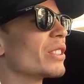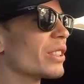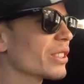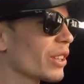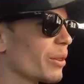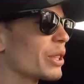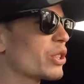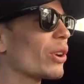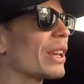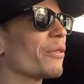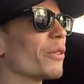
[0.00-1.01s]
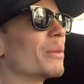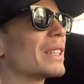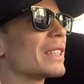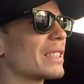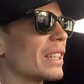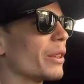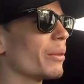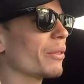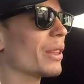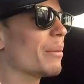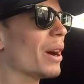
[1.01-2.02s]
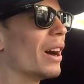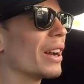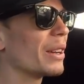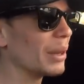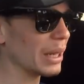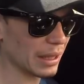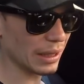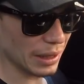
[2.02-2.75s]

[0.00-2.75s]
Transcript: So it's gonna be tricky for me to see them if they're behind me.